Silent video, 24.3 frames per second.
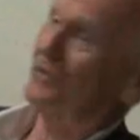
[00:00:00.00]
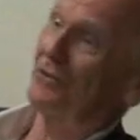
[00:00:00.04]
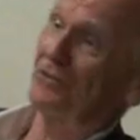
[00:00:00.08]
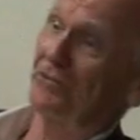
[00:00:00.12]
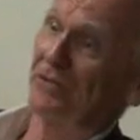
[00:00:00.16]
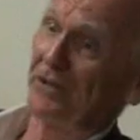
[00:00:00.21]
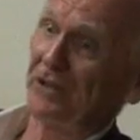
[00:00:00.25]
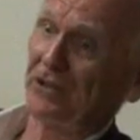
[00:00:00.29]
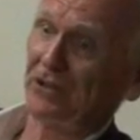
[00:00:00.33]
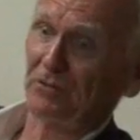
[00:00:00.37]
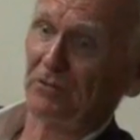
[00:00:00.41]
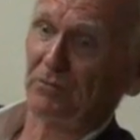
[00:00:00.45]
the
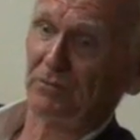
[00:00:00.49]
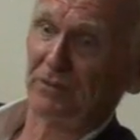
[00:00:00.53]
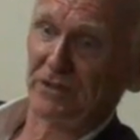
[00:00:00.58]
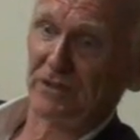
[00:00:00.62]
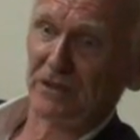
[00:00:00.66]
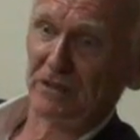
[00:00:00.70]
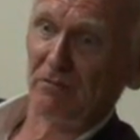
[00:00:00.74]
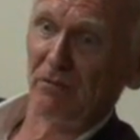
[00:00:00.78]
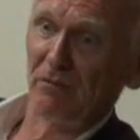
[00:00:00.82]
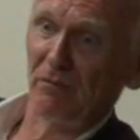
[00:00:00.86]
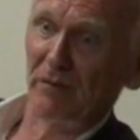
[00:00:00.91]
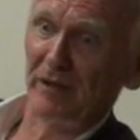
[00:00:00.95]
tradition,
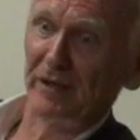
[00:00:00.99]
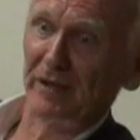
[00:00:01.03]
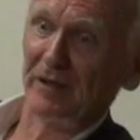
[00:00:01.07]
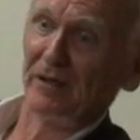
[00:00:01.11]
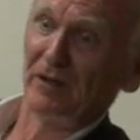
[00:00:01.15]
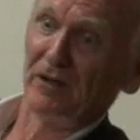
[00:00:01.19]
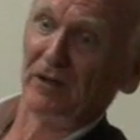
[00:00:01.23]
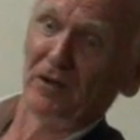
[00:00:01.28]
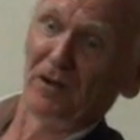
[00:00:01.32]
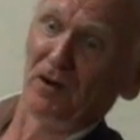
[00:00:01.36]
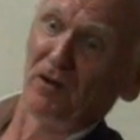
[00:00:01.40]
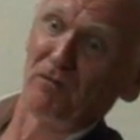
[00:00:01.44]

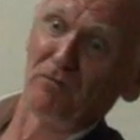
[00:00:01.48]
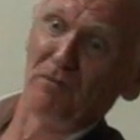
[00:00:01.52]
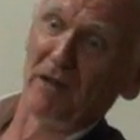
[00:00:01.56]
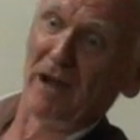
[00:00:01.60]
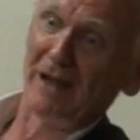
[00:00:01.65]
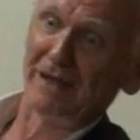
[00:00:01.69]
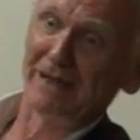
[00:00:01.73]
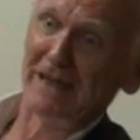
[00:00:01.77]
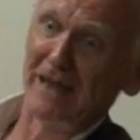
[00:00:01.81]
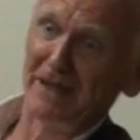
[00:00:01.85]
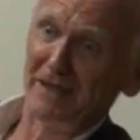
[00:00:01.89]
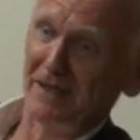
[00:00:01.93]
presumably, of
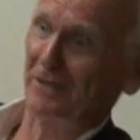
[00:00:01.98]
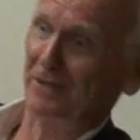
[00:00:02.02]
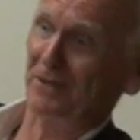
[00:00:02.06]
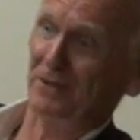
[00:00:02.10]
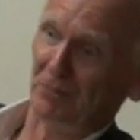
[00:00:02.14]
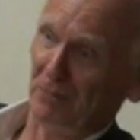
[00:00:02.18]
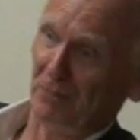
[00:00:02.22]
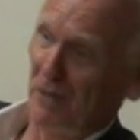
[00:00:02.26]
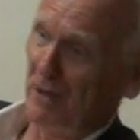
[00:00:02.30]
my Lenin